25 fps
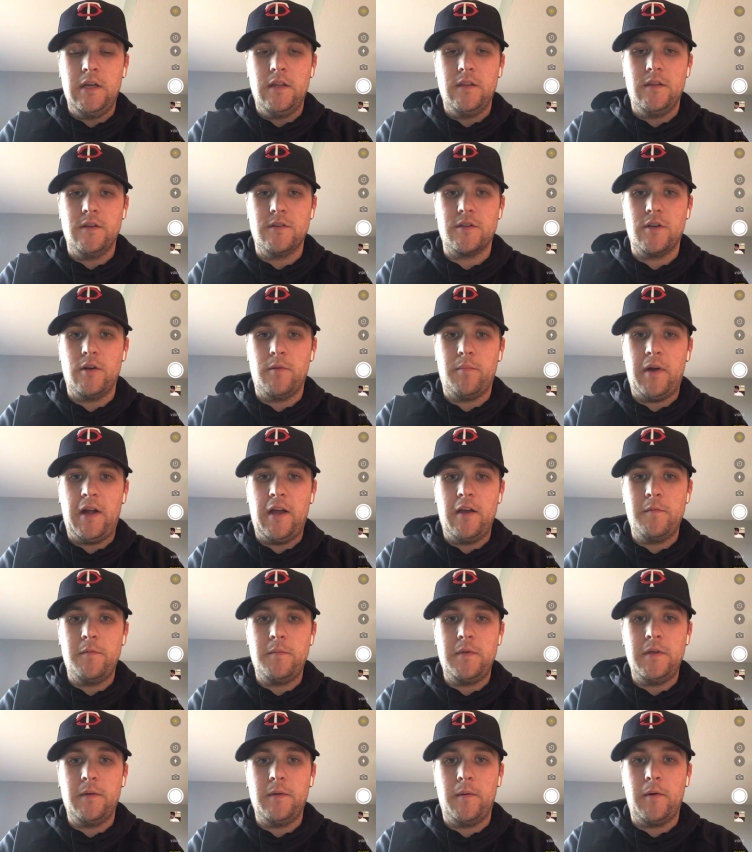There's going to probably
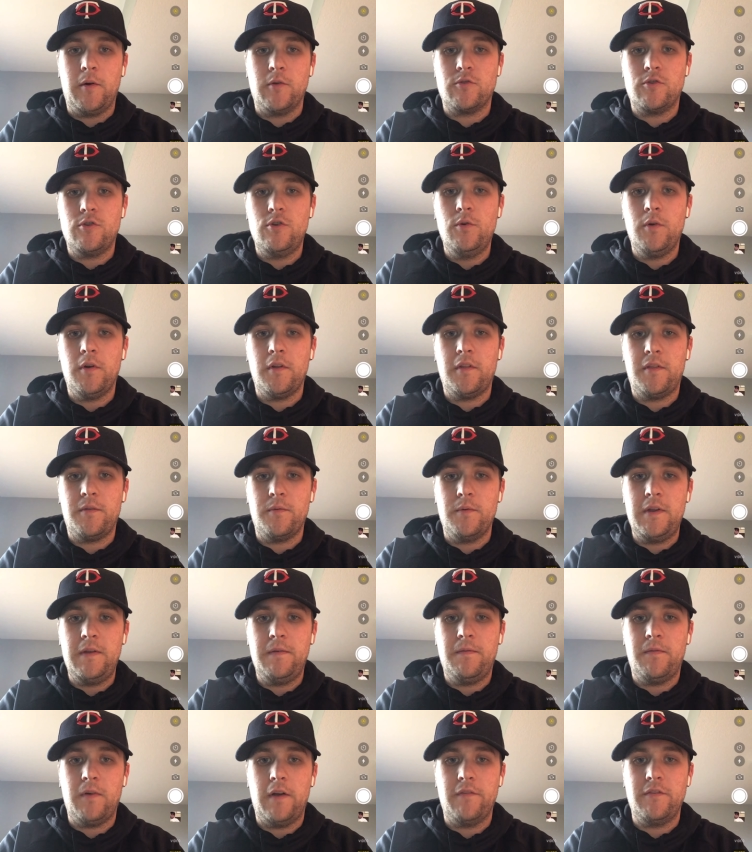be about 2 or 3
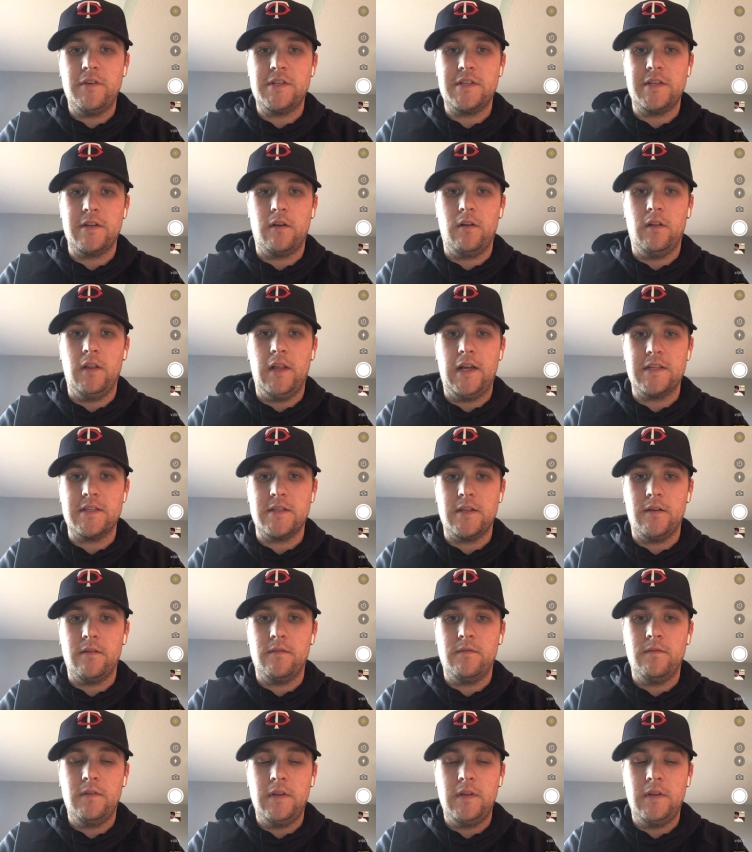for every single lesson.